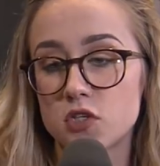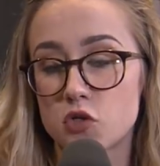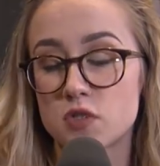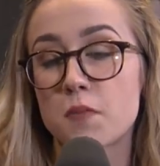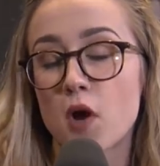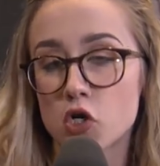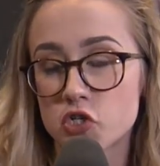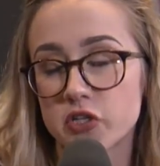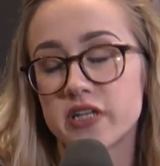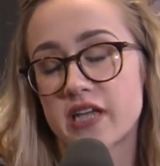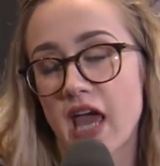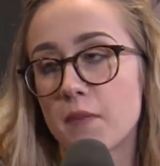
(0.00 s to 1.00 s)
she was
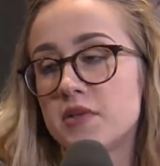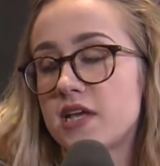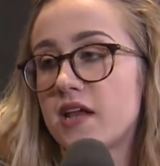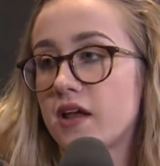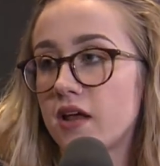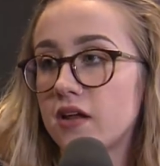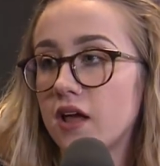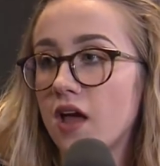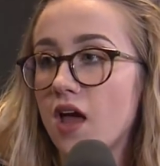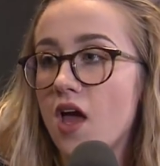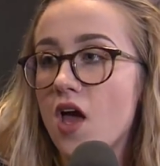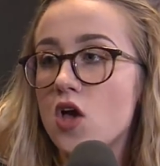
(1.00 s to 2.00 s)
partially decapitated.
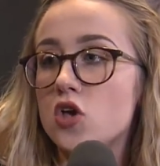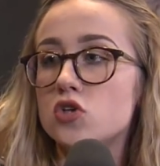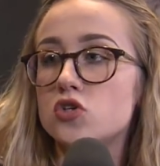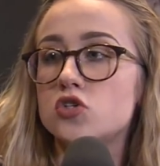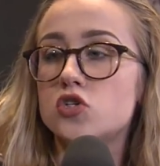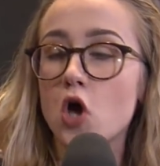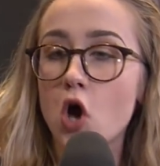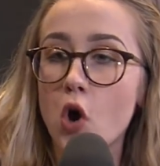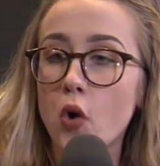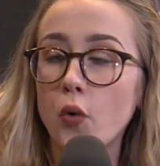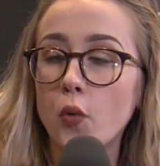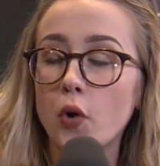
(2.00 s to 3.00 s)

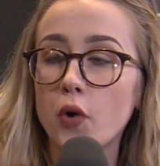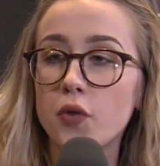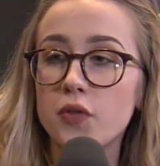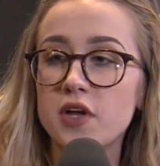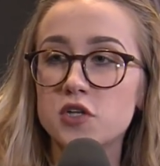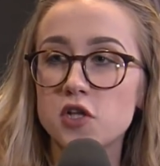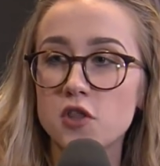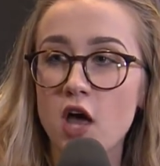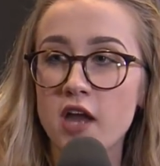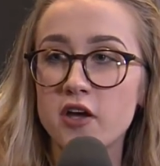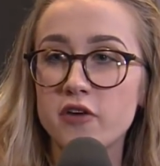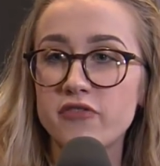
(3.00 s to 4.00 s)
So there's a
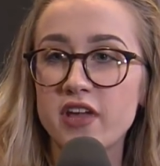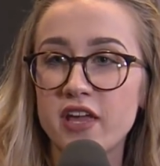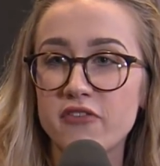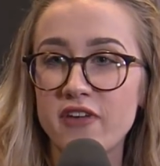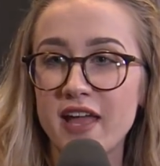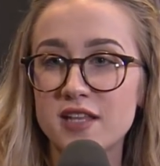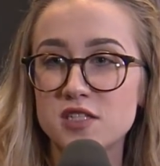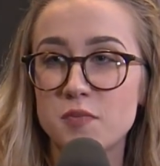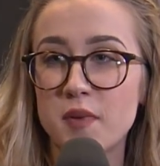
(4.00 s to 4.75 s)
lot of ifs, ands,